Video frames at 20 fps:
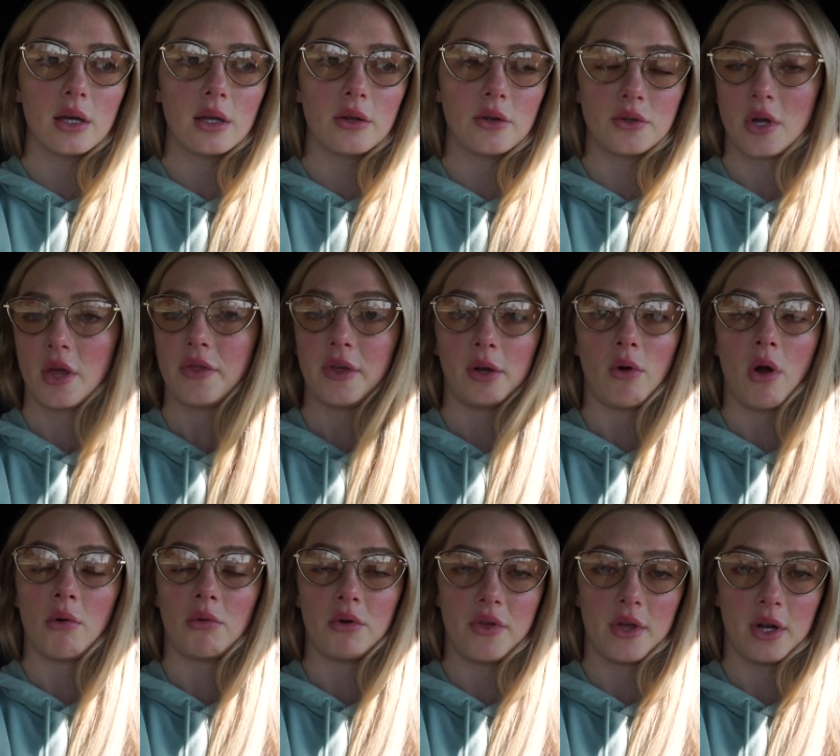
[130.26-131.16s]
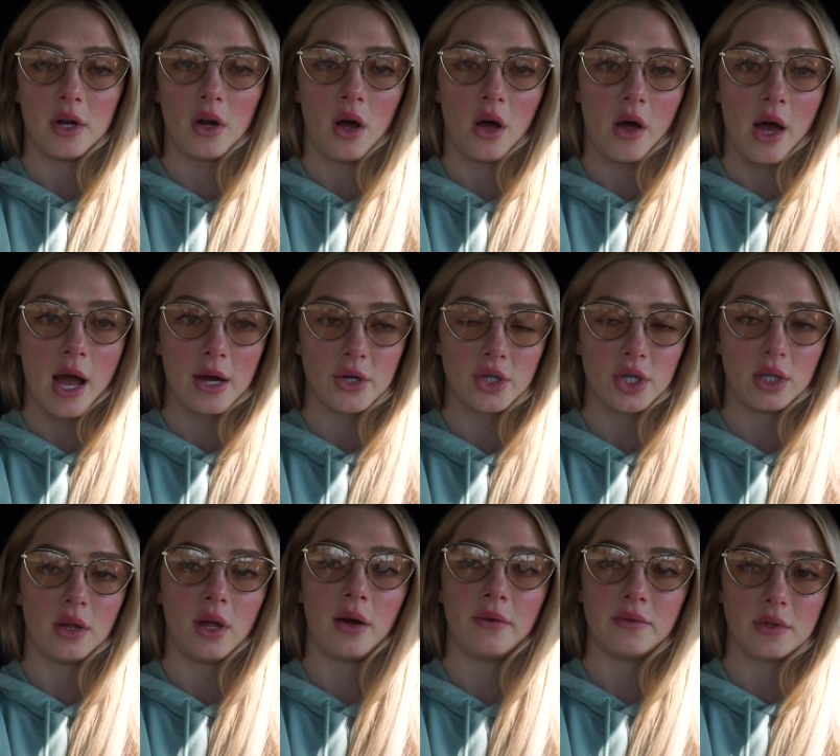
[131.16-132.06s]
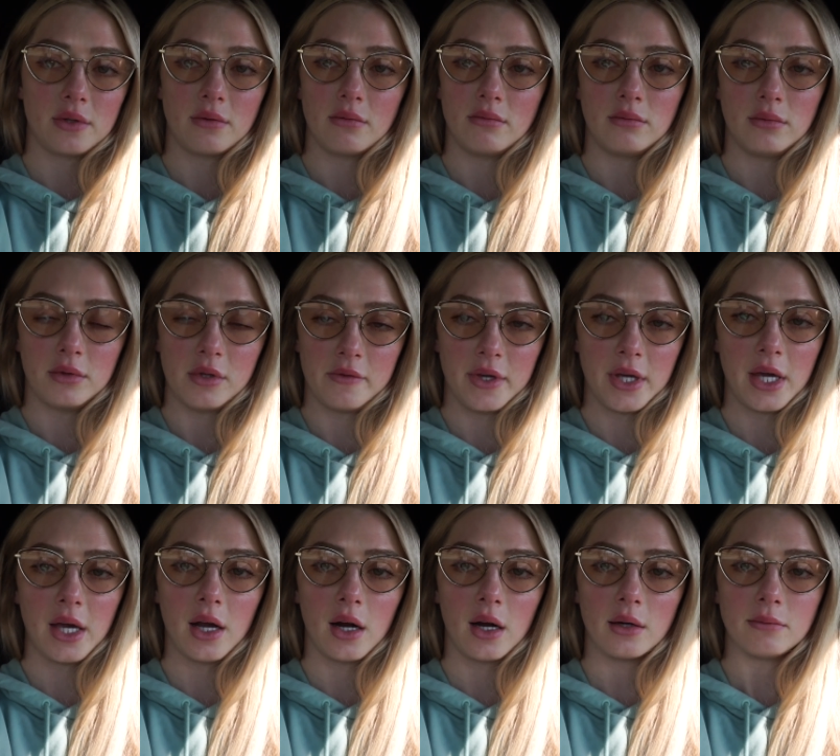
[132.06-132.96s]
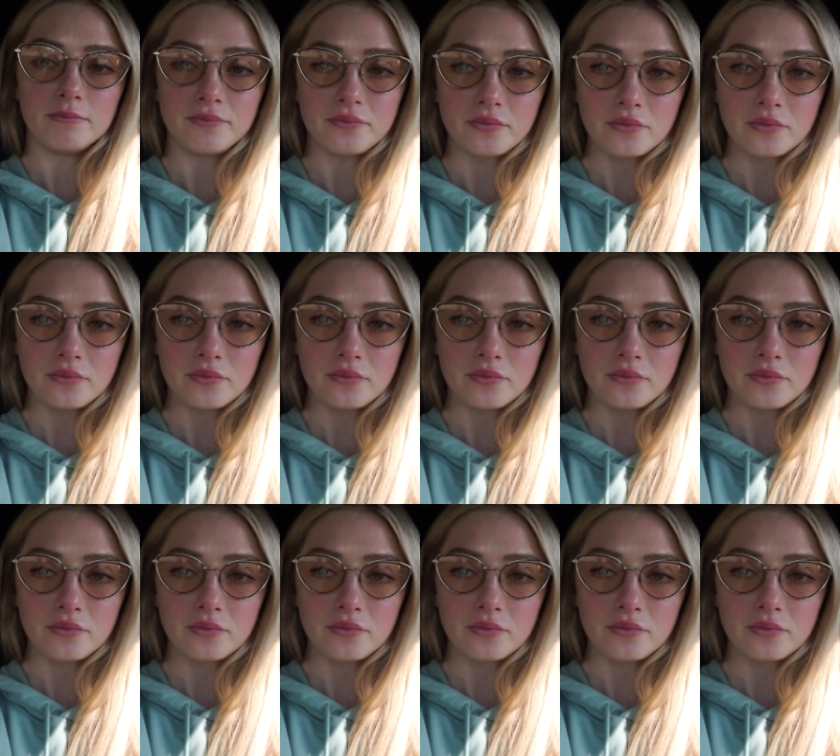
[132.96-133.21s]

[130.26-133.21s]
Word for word: There's nothing wrong with it at all. I actually loved living here.